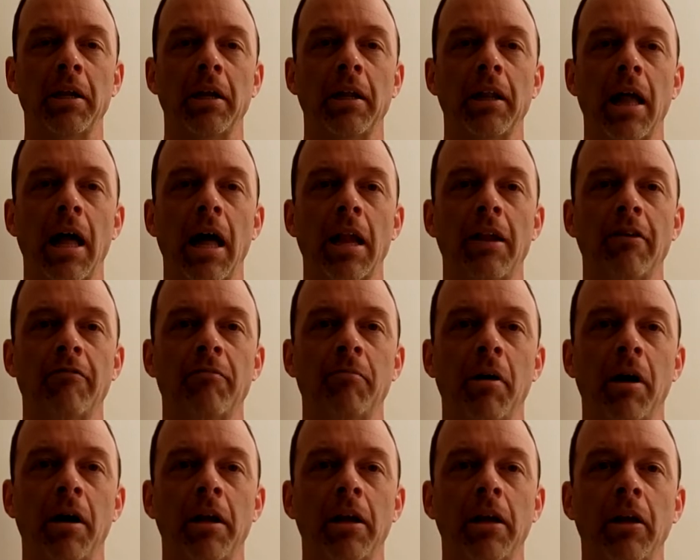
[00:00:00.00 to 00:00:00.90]
a lot of
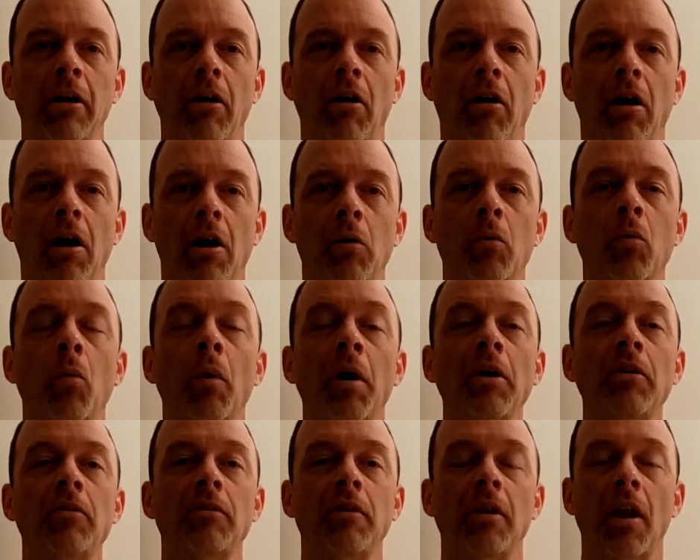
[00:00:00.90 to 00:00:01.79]
money on
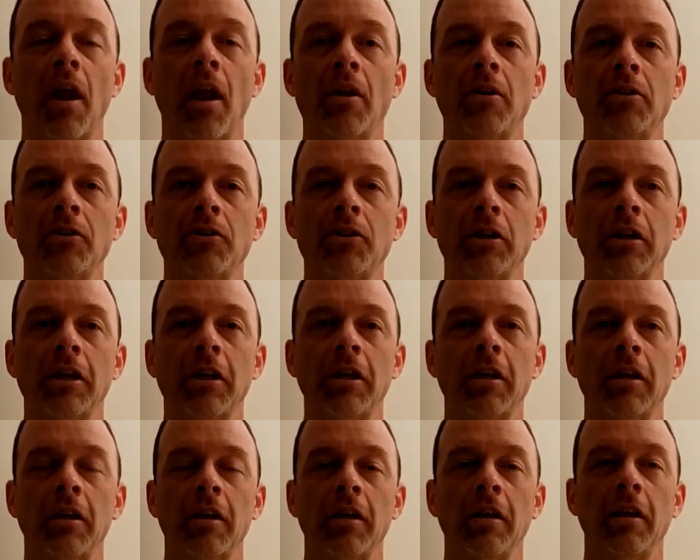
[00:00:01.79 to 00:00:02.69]
wasted
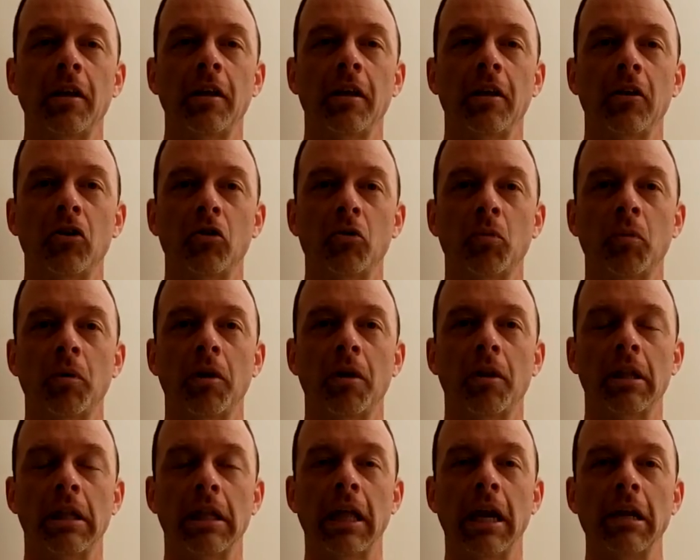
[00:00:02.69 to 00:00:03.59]
energy is
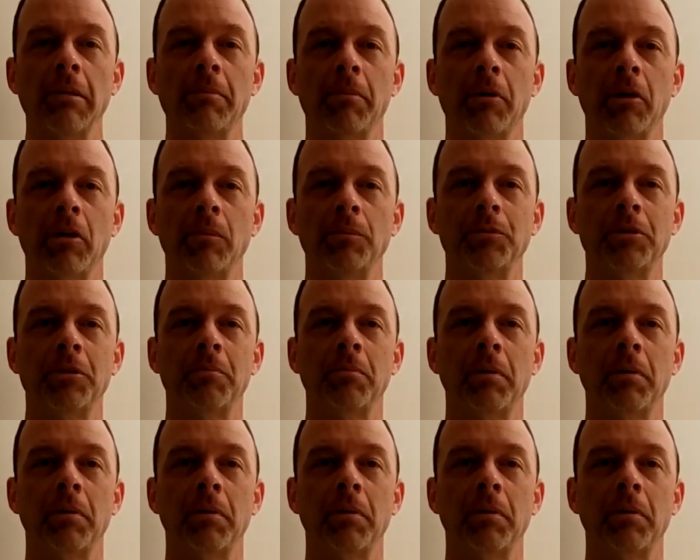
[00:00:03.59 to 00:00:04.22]
with light bulbs.